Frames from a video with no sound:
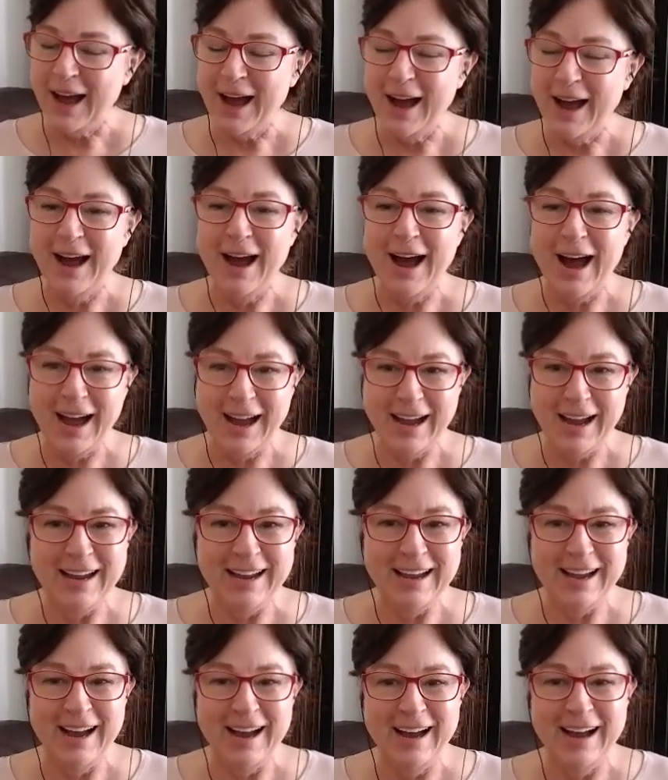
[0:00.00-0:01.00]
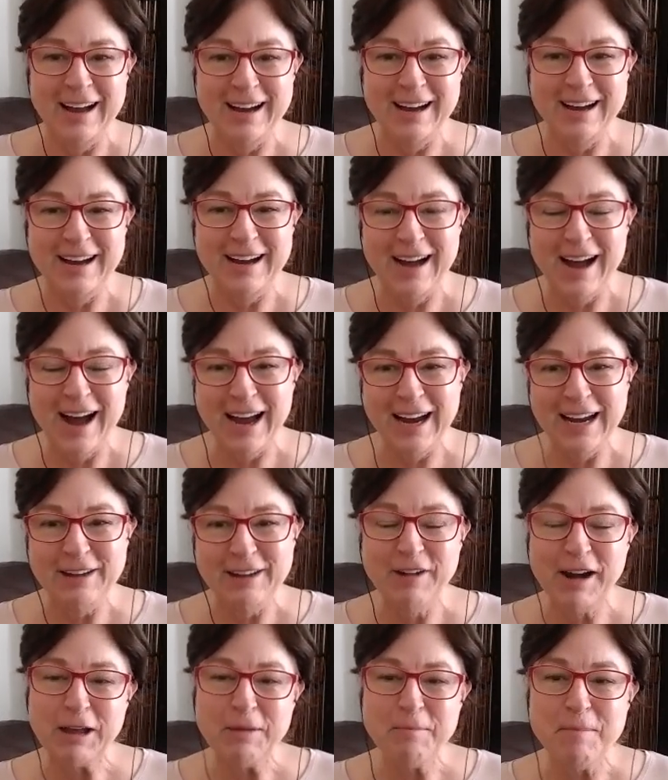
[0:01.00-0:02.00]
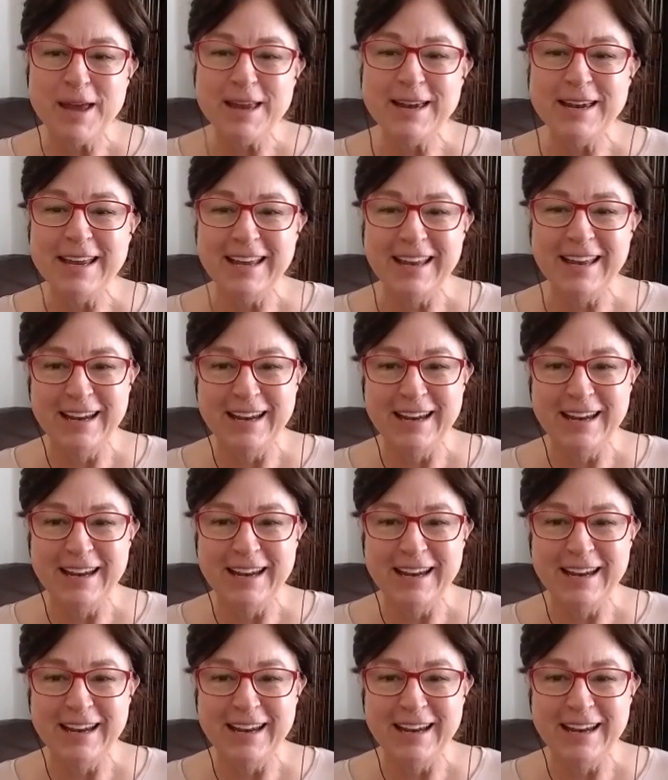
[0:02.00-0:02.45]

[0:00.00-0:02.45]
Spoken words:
I highly recommend it.